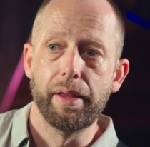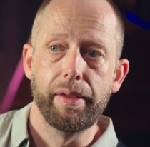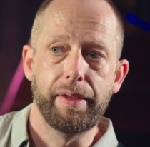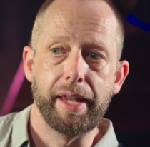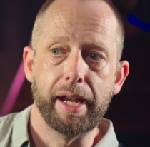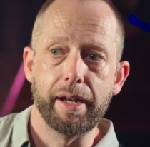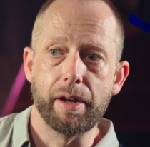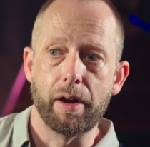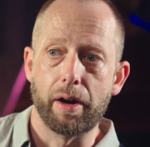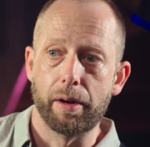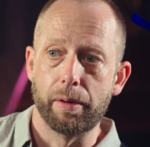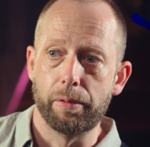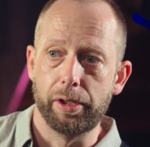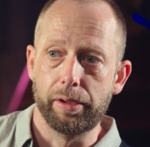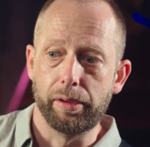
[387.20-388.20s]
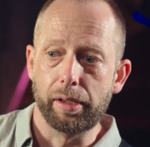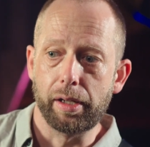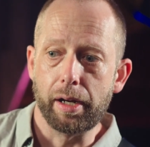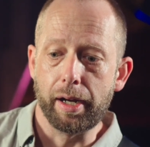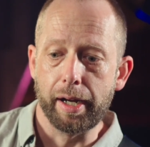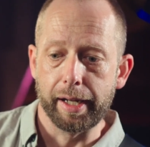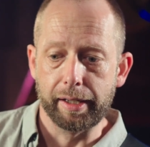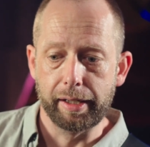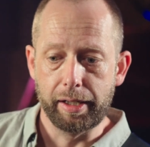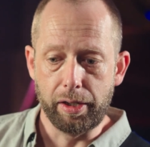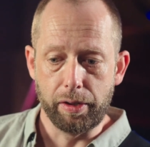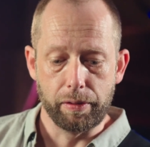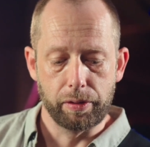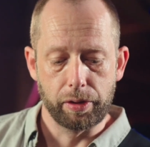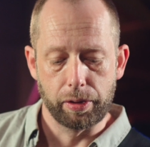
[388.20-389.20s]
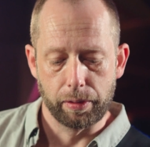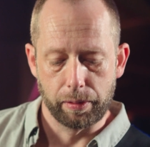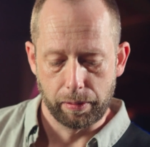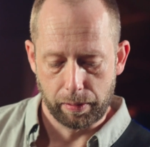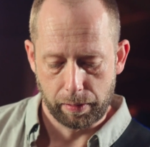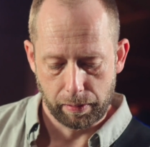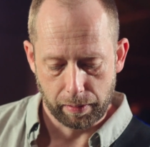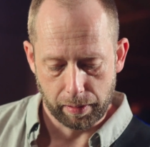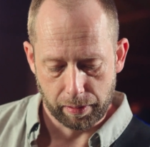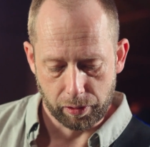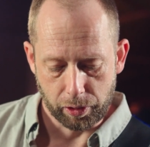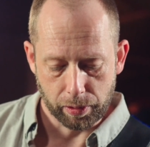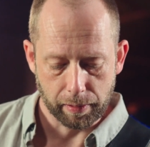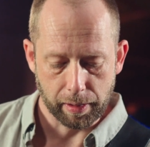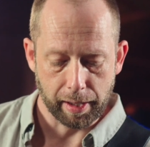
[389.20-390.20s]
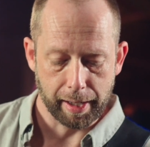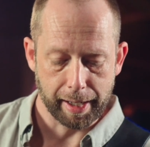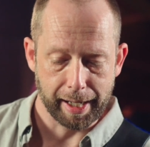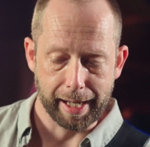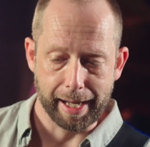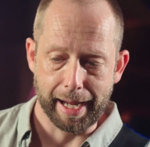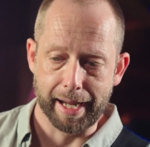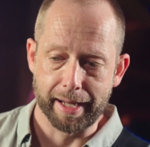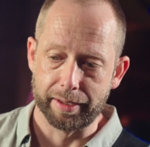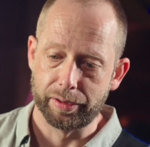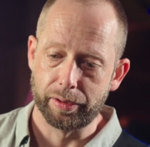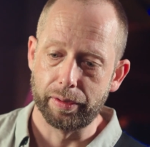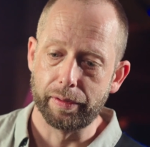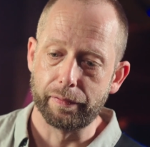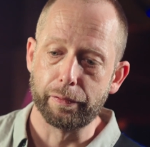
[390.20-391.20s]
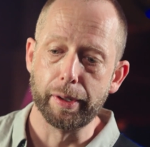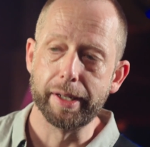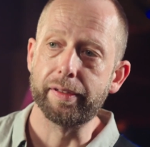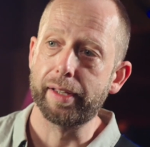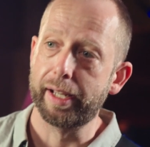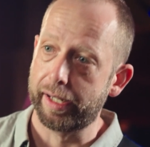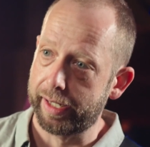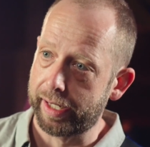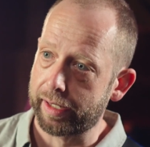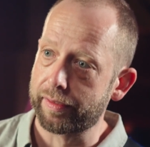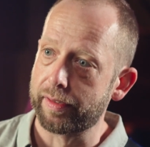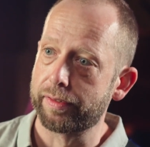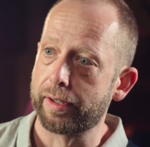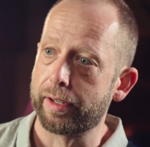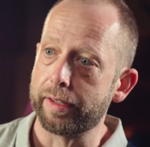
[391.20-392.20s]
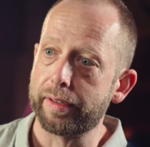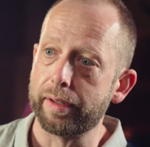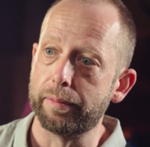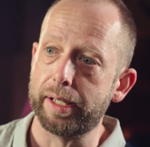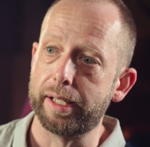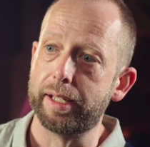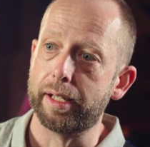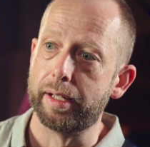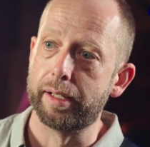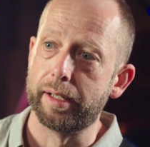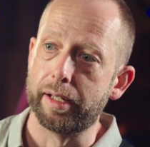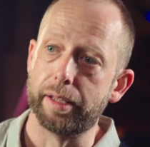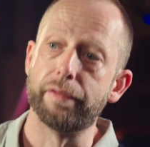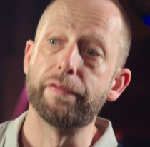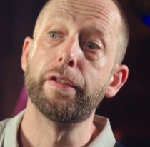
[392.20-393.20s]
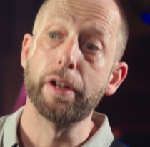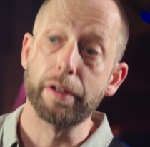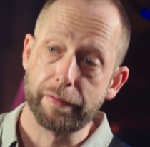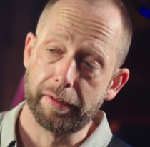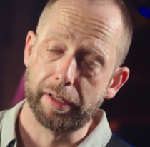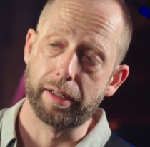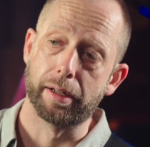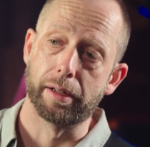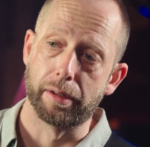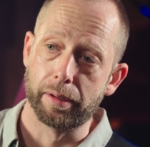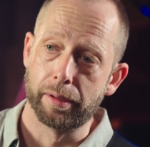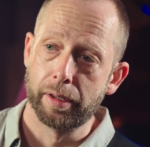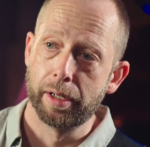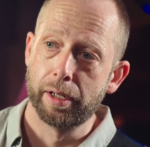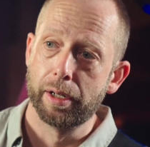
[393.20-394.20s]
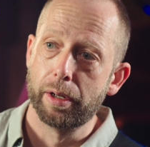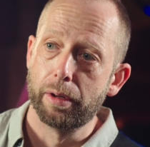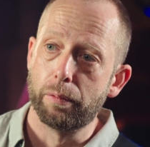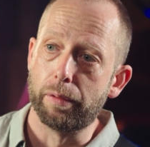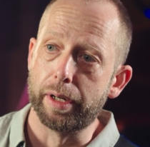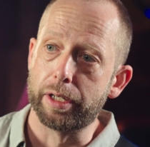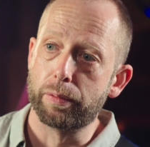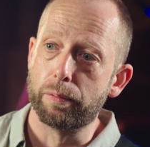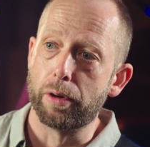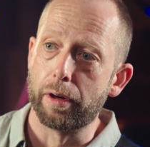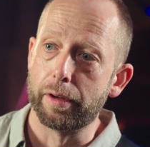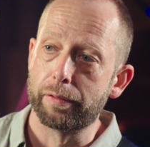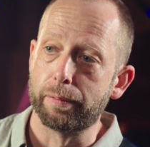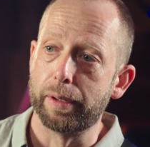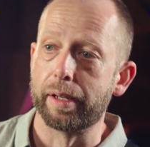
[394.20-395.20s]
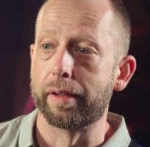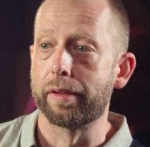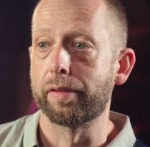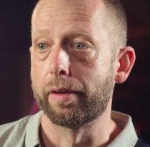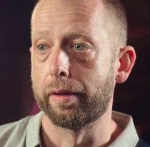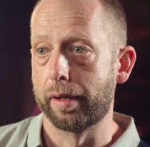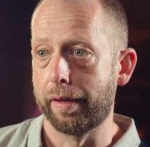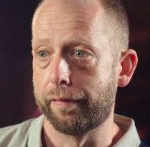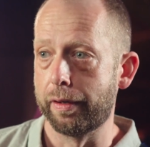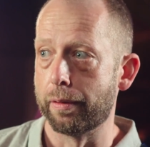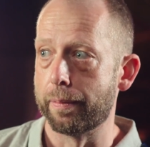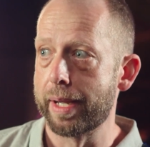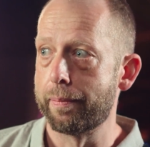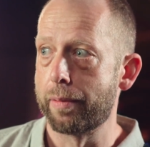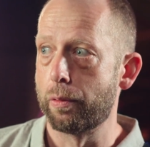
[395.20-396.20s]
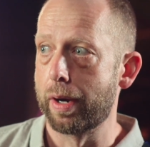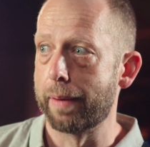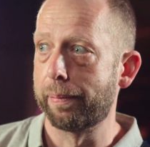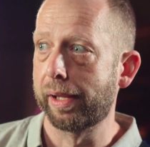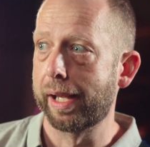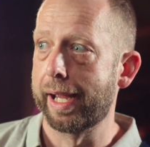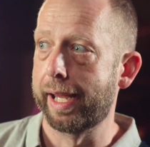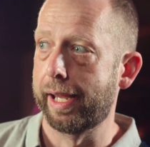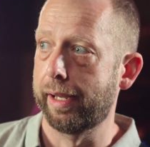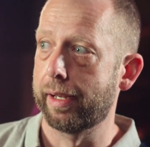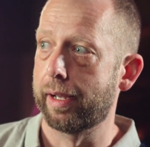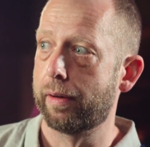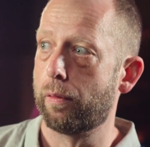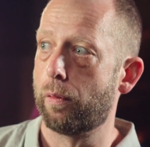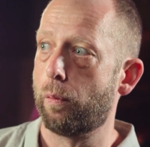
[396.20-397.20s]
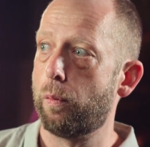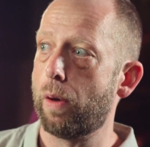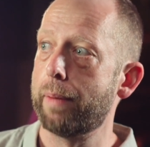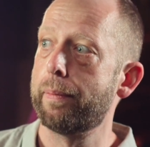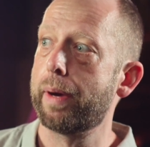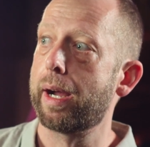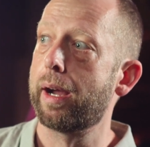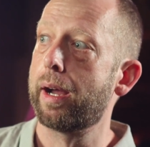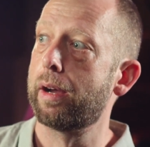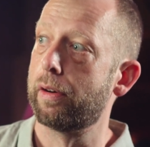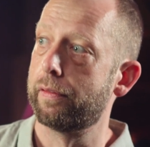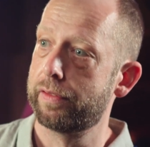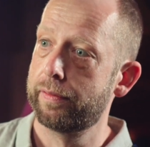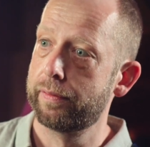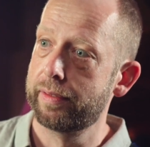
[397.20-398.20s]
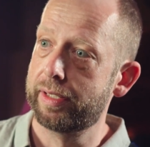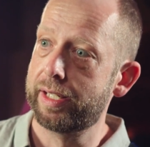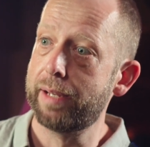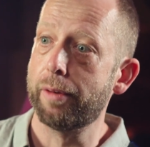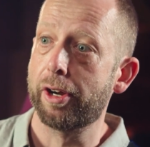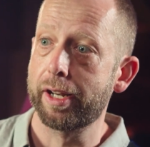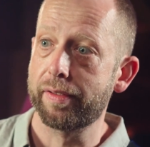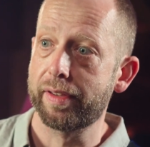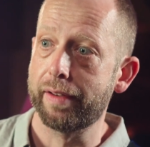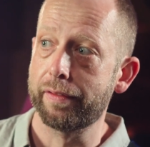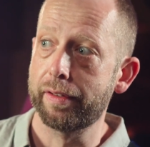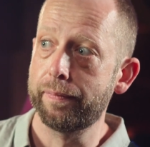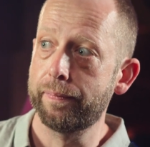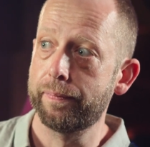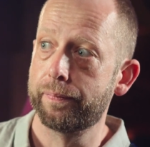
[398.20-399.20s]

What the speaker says: Then I would like you to try and do the voice leading exercise that we did in the first video, which was so if you remember, we're playing 1 bar of D minor 7,